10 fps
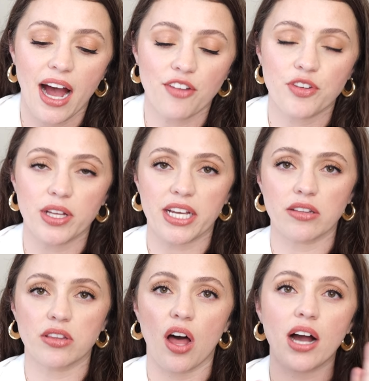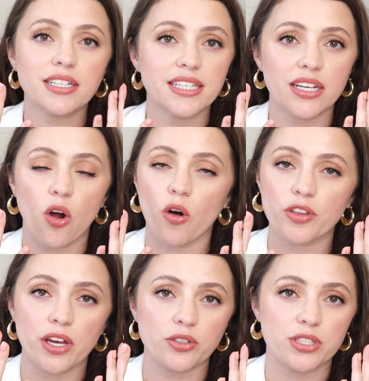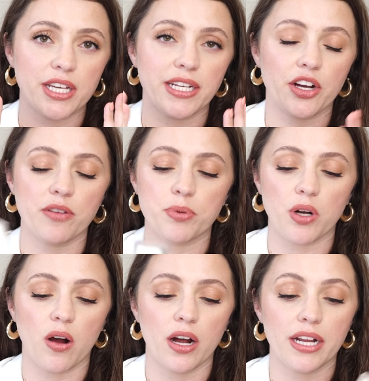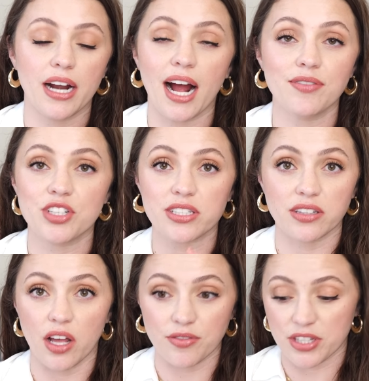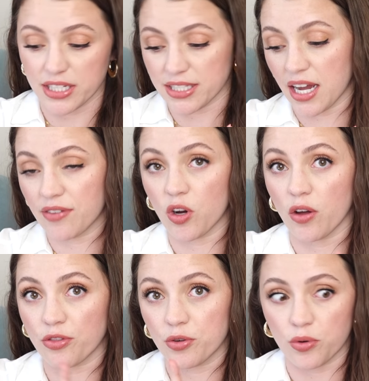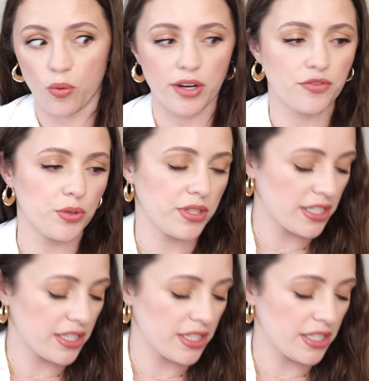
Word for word: I feel like it locks in all the other skincare I put on, and I've just loved this. I've gone through quite a few of